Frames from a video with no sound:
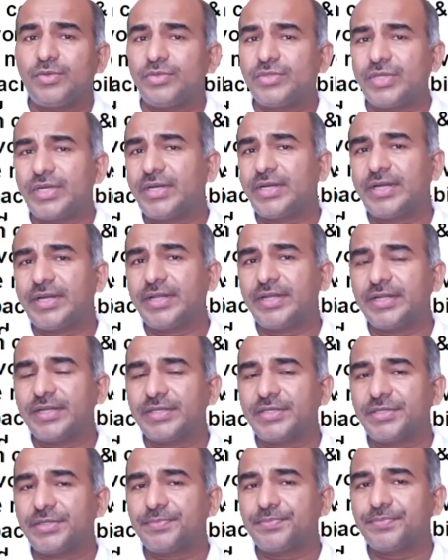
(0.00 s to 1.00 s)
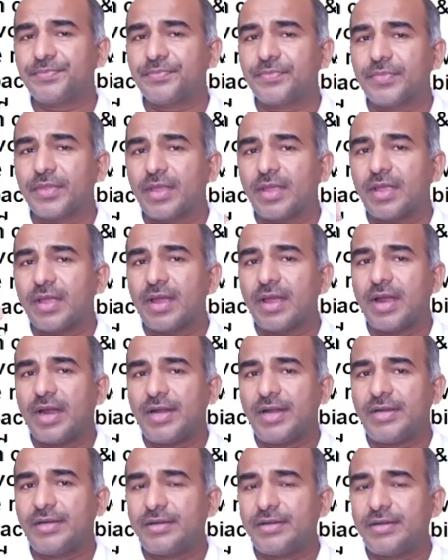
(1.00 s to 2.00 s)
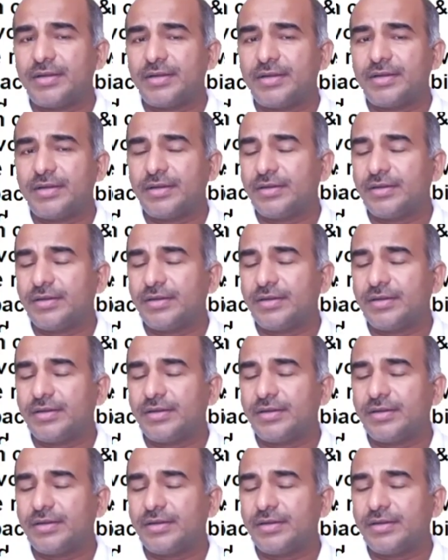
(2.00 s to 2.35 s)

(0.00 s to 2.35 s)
To generate energy, heart,